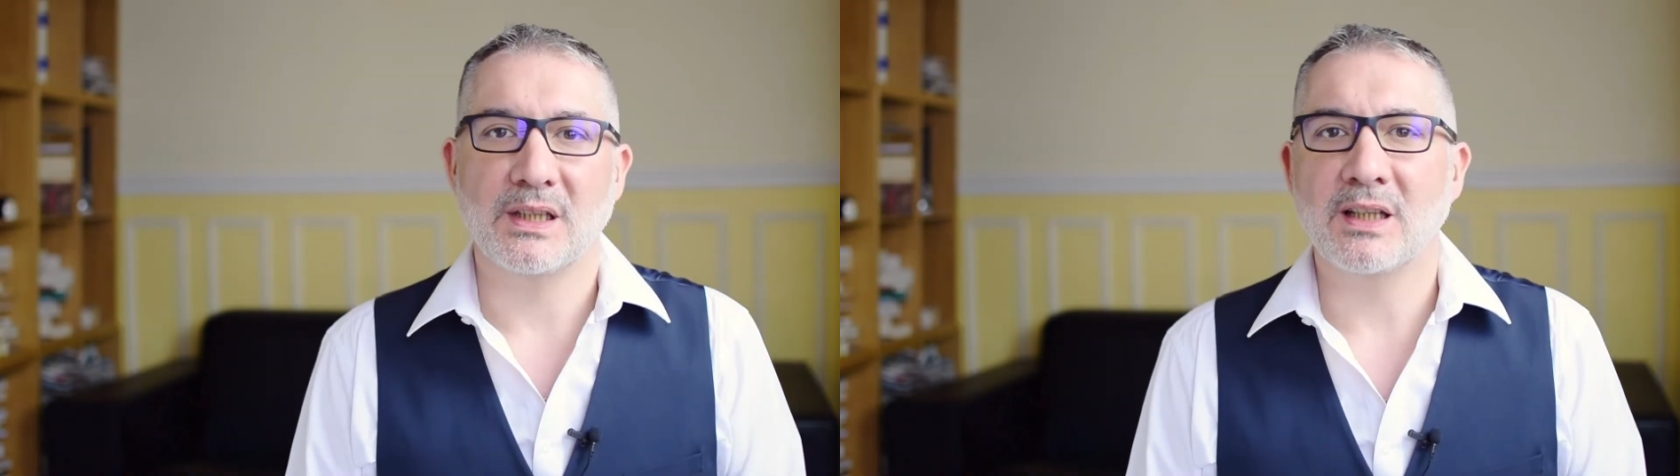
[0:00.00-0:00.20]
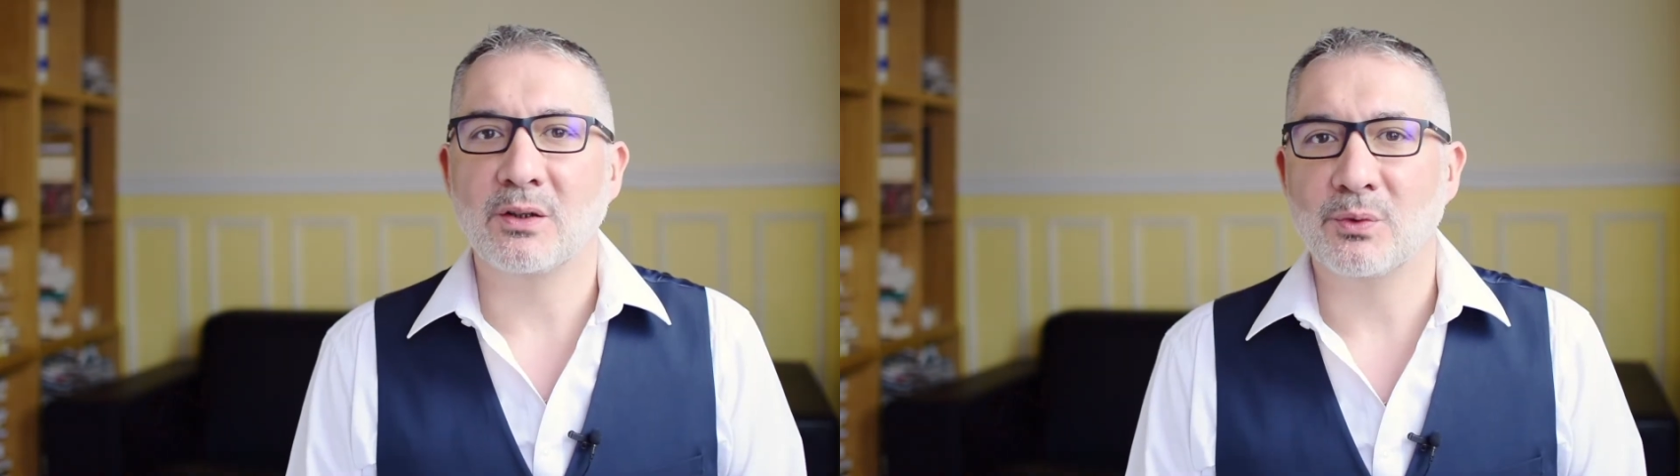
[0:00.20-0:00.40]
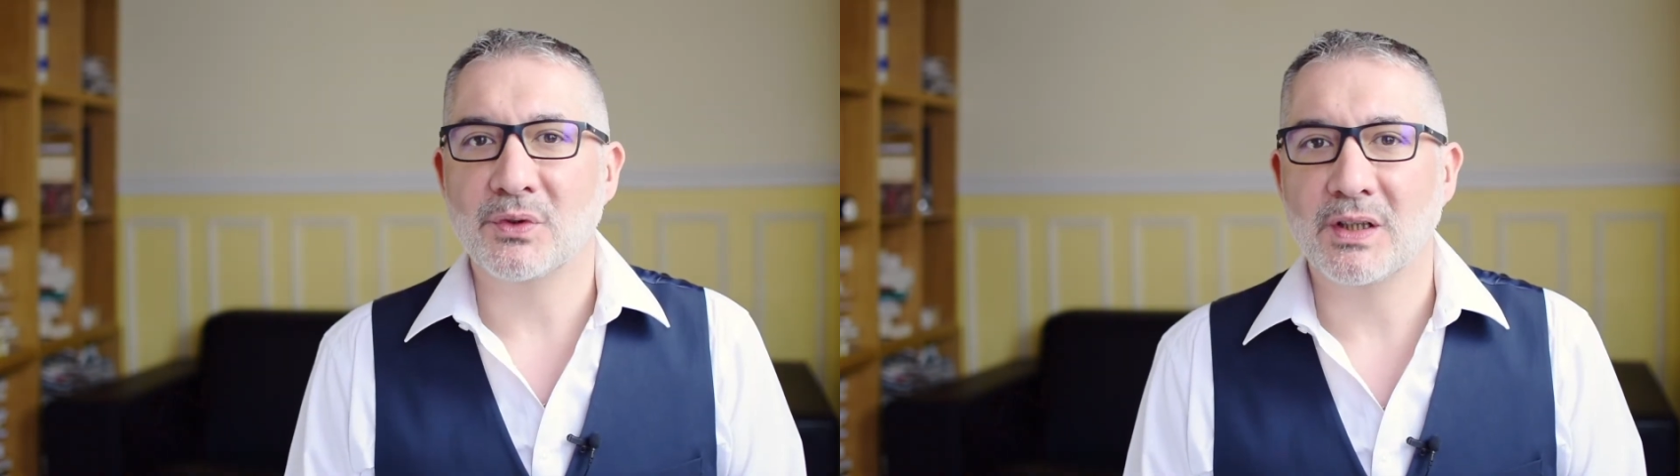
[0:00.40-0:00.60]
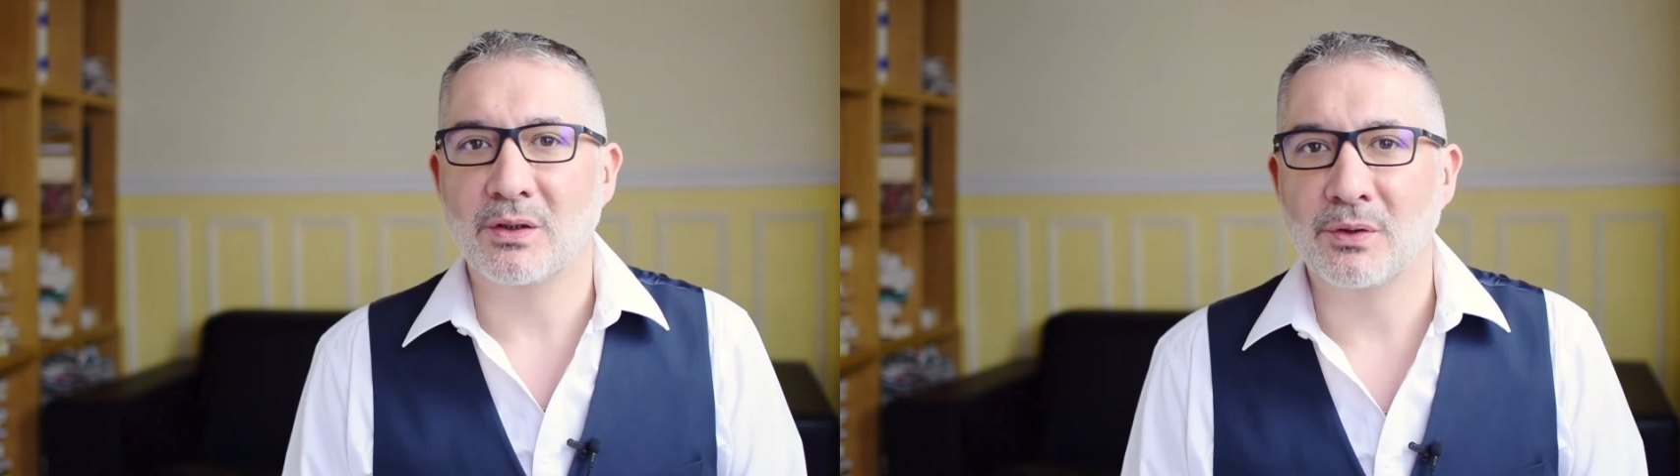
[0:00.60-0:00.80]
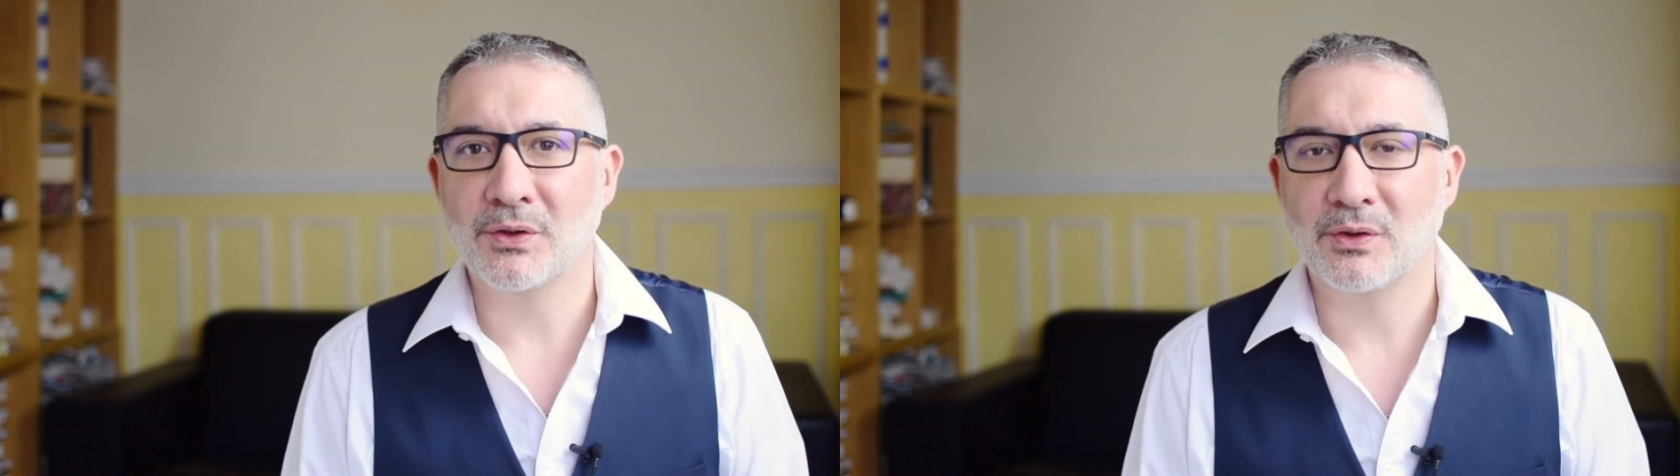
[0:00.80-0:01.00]
That
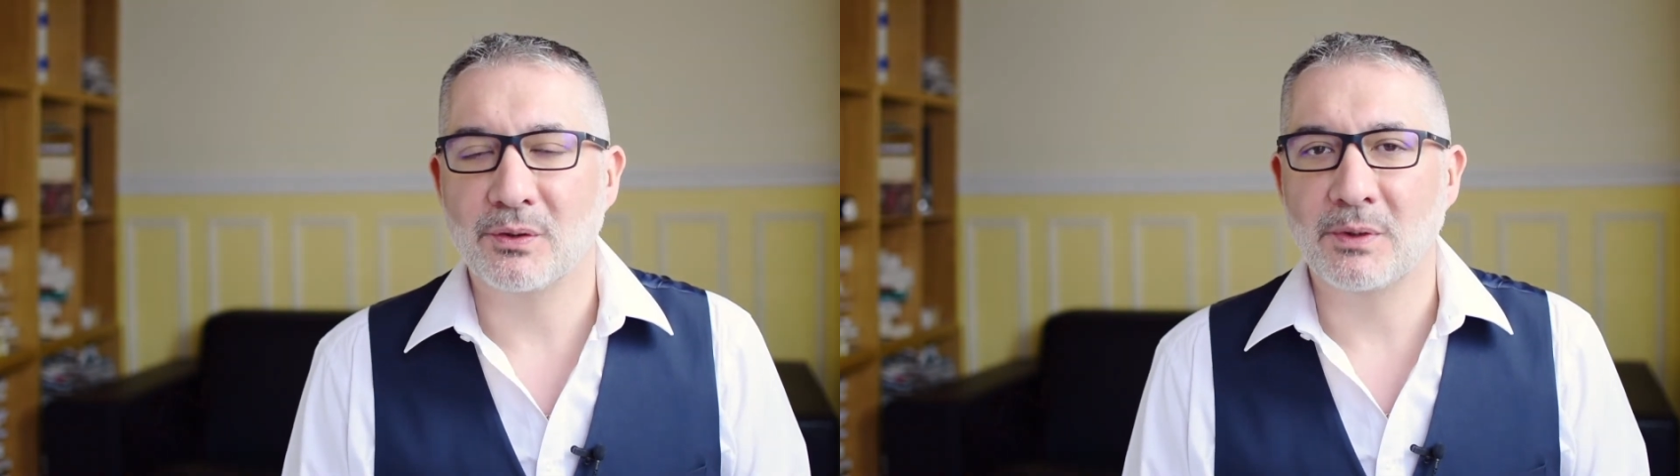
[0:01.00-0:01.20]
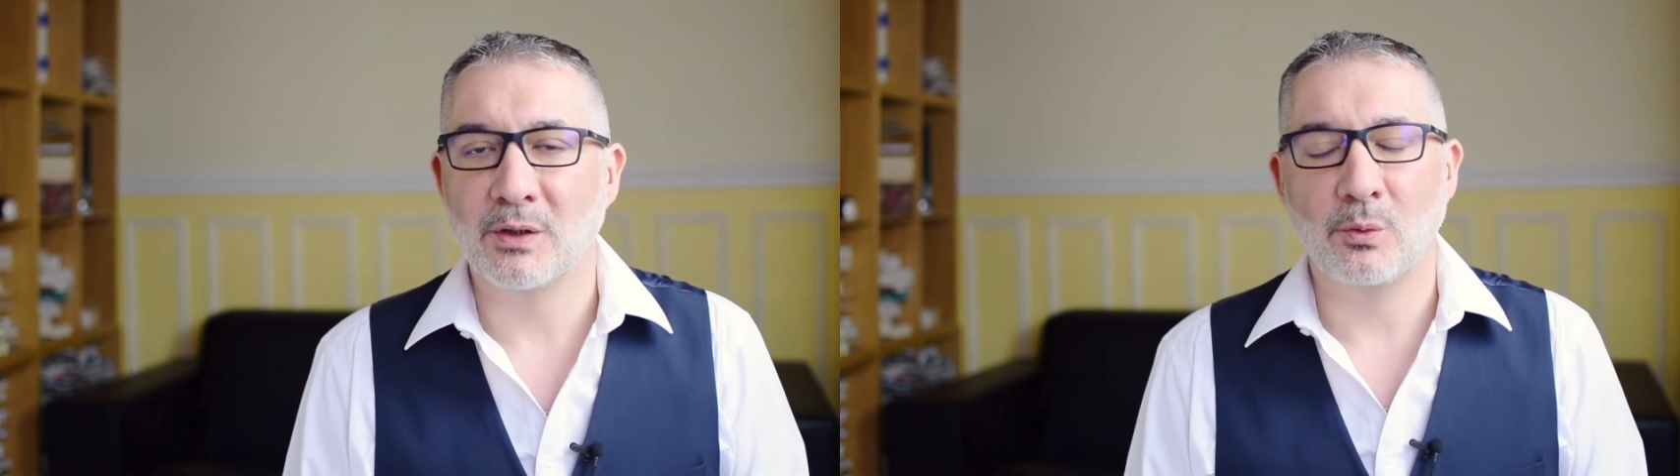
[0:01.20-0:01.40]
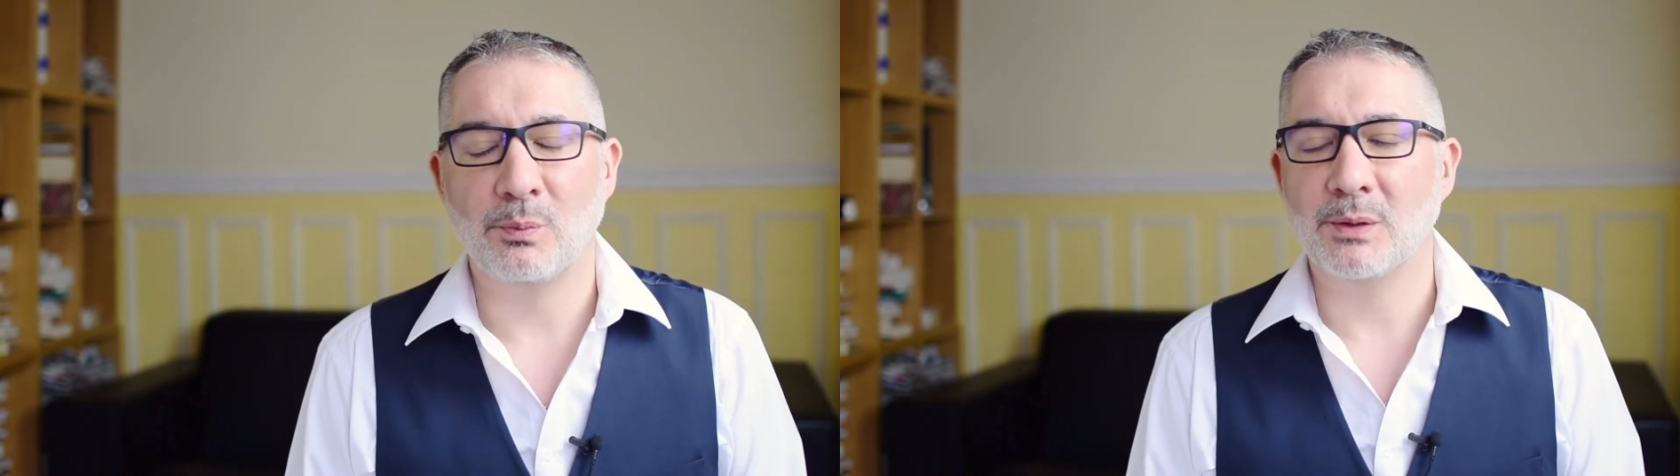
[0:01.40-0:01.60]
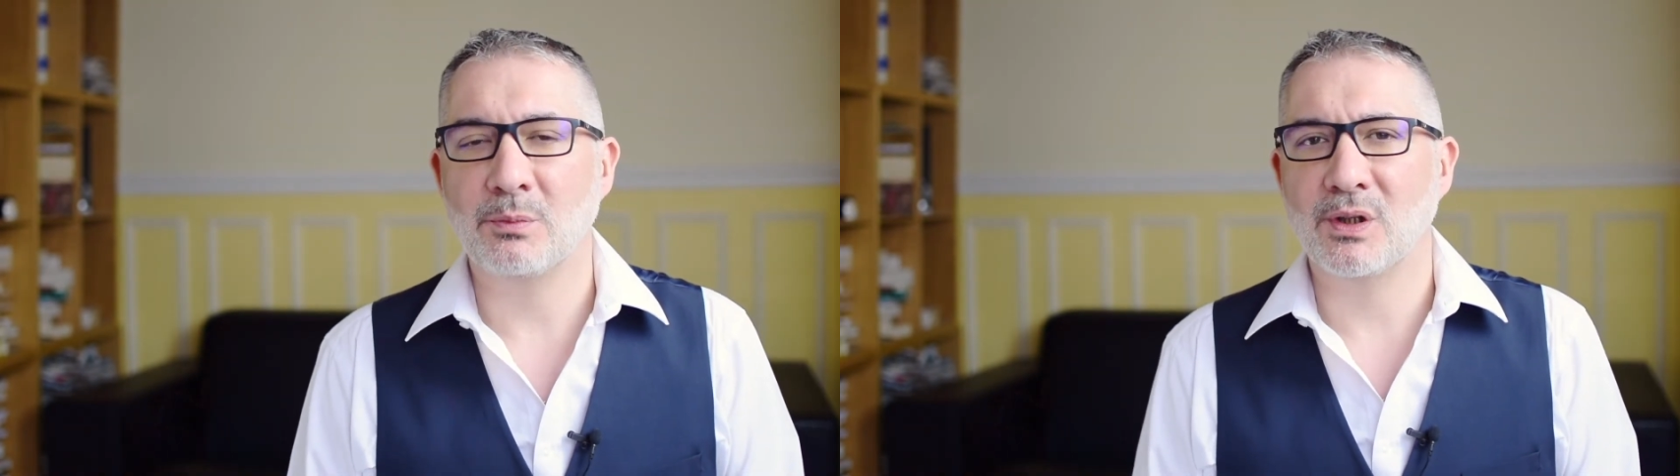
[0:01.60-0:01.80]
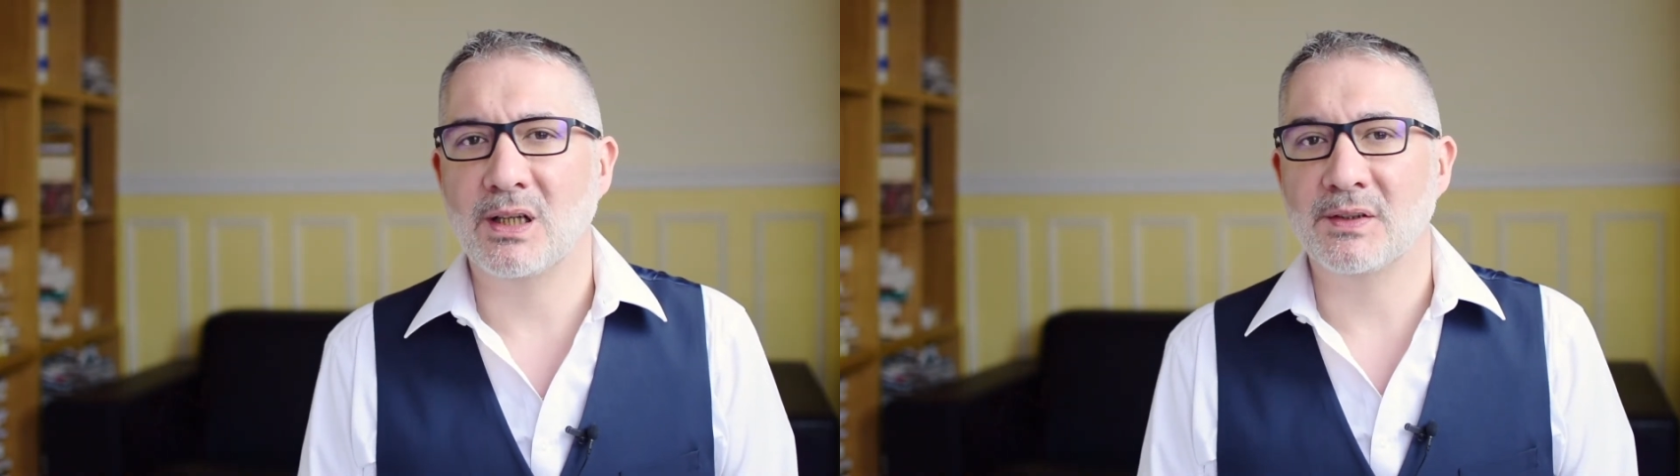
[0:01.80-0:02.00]
thoughtlessness completely froze me.